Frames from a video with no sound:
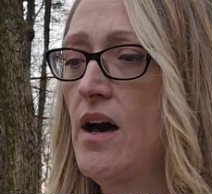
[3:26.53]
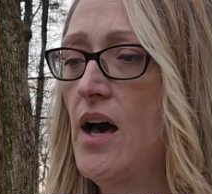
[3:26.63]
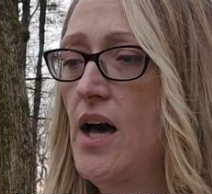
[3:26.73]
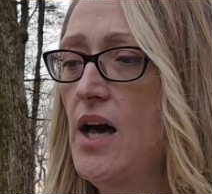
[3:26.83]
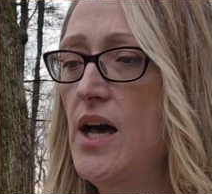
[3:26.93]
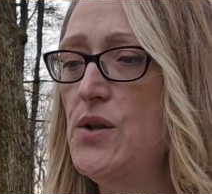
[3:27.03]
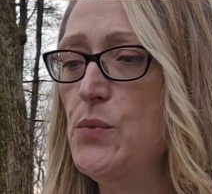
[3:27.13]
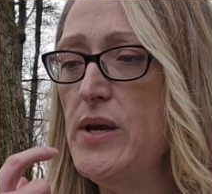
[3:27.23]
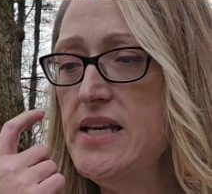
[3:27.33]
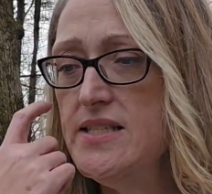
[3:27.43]
On
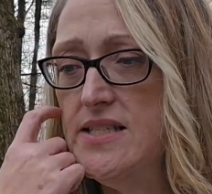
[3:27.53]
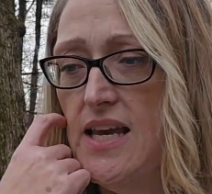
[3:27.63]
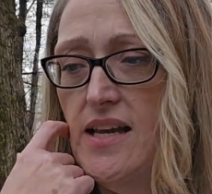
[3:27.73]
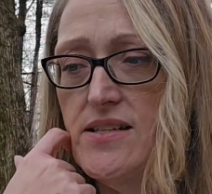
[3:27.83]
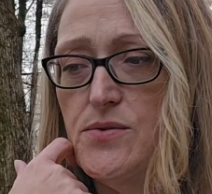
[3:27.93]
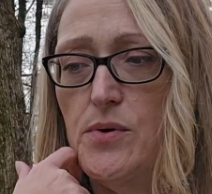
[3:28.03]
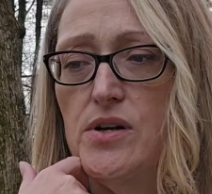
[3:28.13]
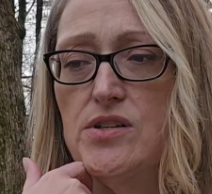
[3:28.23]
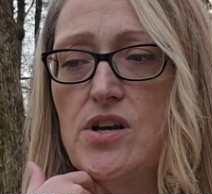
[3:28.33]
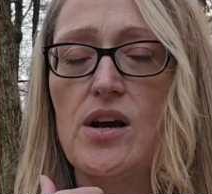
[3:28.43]
week 6, we're
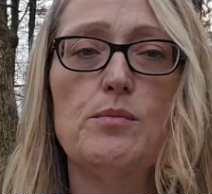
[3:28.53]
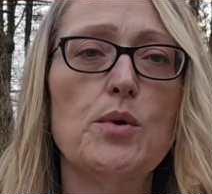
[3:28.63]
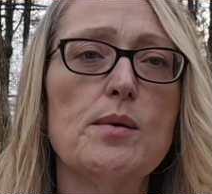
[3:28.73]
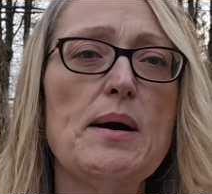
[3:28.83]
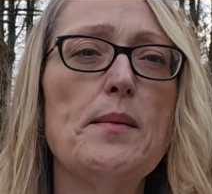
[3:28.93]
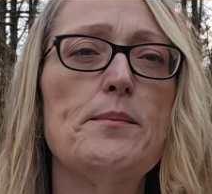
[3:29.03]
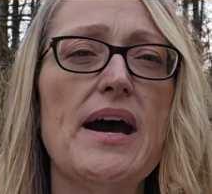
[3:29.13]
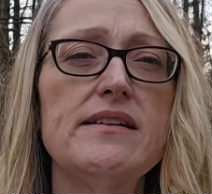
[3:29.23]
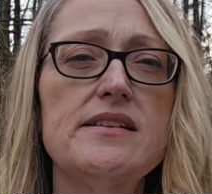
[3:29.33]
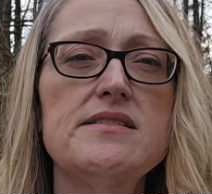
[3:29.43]
going to talk more about
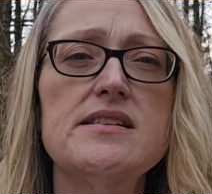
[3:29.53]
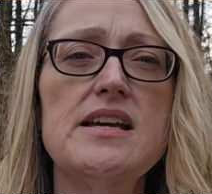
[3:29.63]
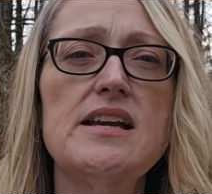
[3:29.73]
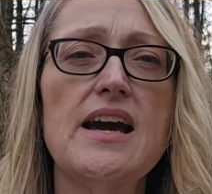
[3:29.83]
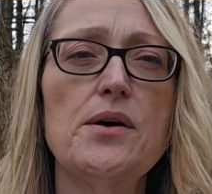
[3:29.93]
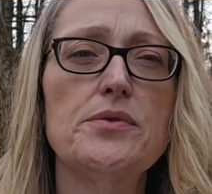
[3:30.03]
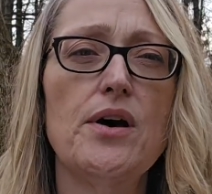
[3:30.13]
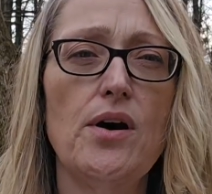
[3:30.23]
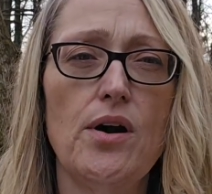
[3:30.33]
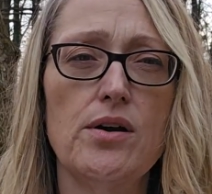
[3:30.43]
balancing out the
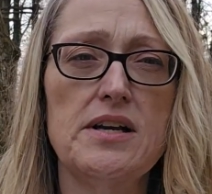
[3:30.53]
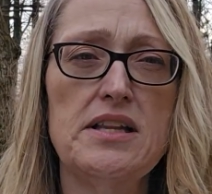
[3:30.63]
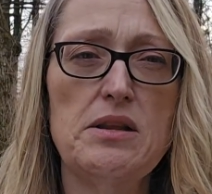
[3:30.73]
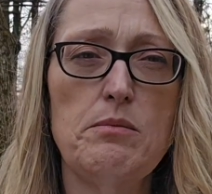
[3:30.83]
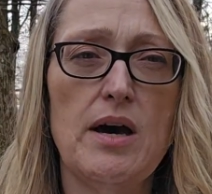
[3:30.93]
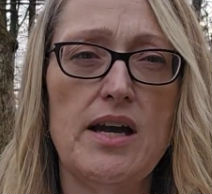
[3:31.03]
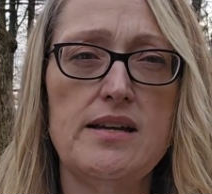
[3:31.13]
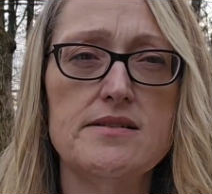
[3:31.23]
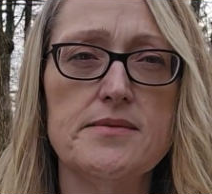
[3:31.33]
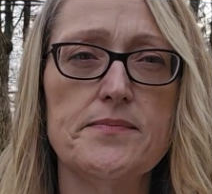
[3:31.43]
heart and the
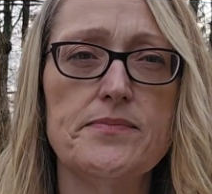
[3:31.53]
mind,